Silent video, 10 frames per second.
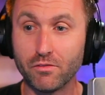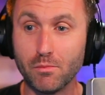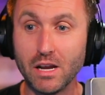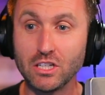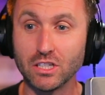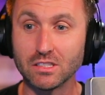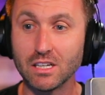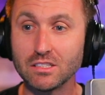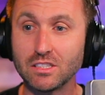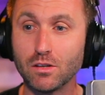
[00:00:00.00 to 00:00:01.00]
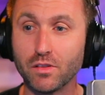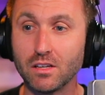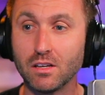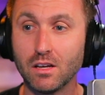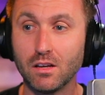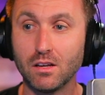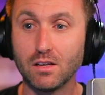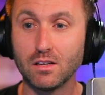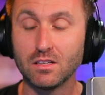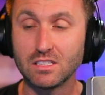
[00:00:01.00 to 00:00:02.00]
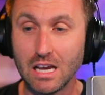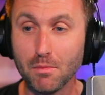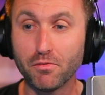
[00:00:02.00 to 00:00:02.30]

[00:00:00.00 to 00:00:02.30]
information. It says here that team